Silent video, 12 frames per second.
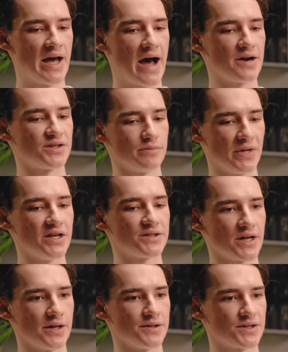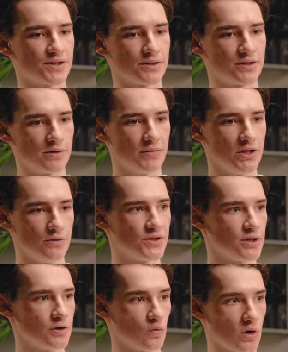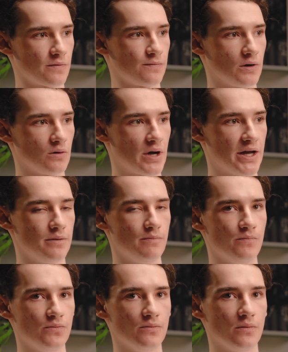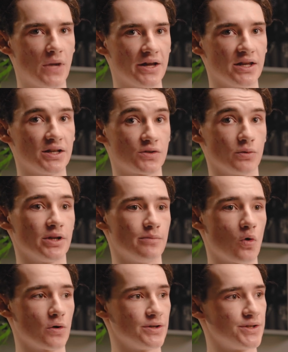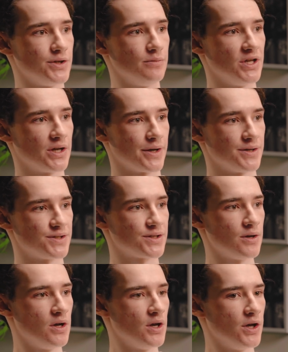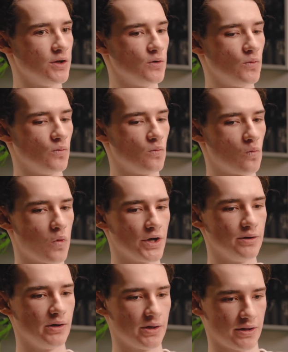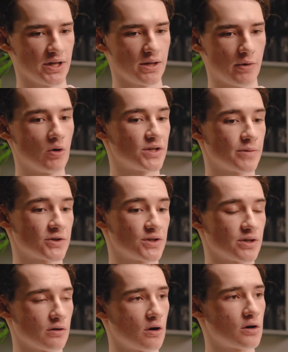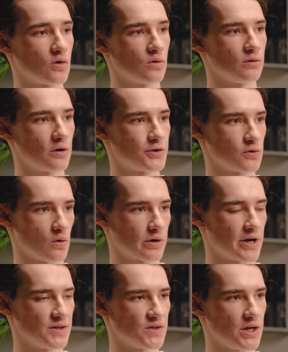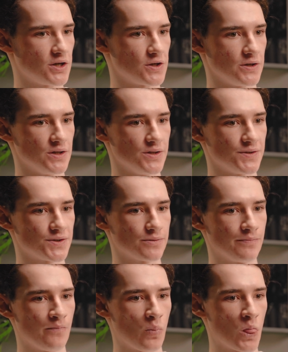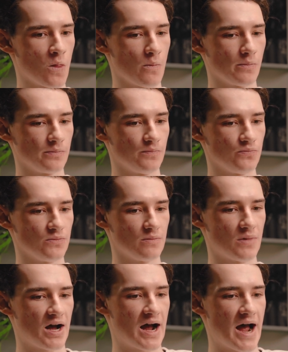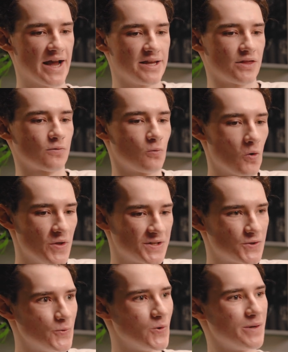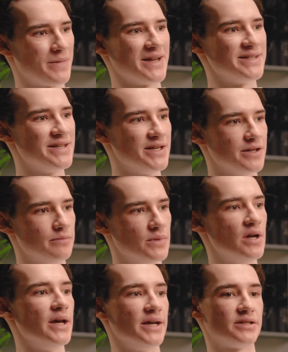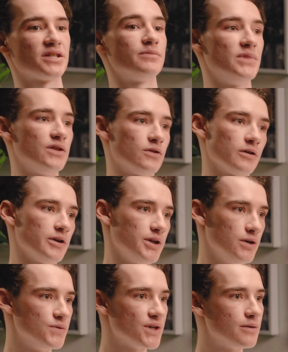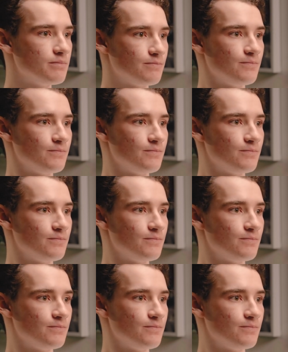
how does it make sense to be used in your workflow. And I think it's really important too, because what you need to think about, especially as a larger organization, is I can throw this tool at my team. It doesn't mean they're going to use it.